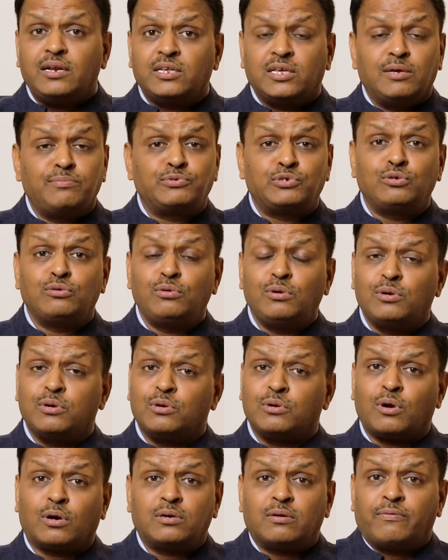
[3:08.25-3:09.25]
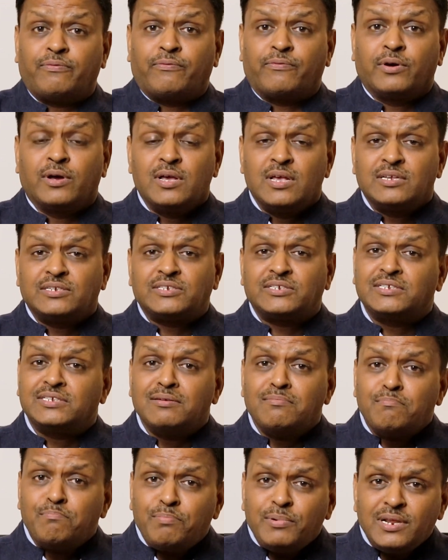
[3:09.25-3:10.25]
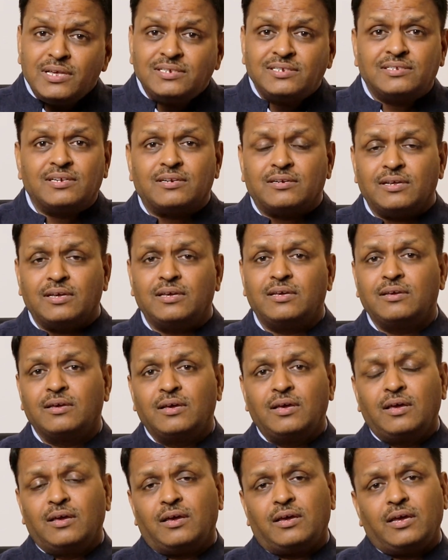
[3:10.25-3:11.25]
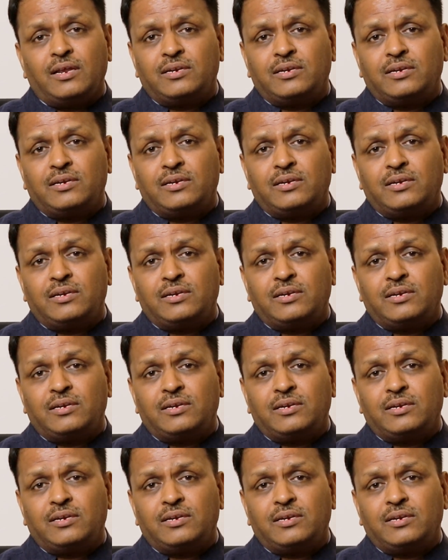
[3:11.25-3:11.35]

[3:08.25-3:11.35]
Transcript: It gives you a lot of simplicity.